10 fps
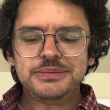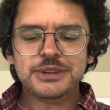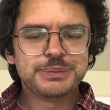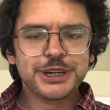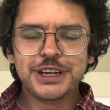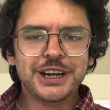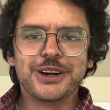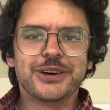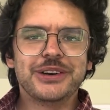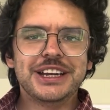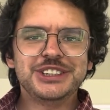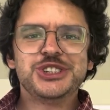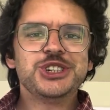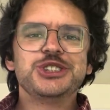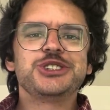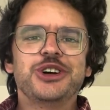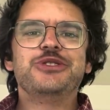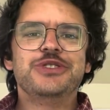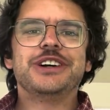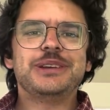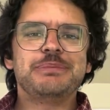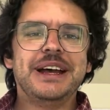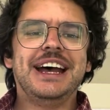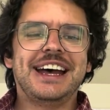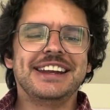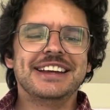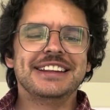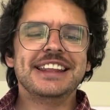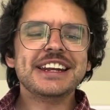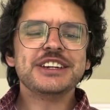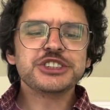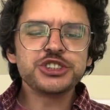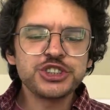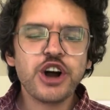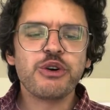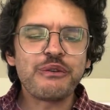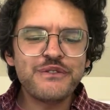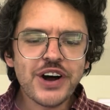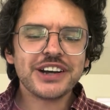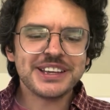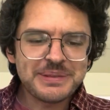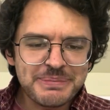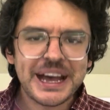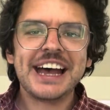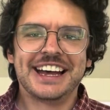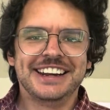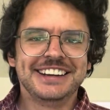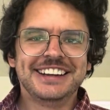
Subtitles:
But no, it's just so fucking bad that it is so fucking bad.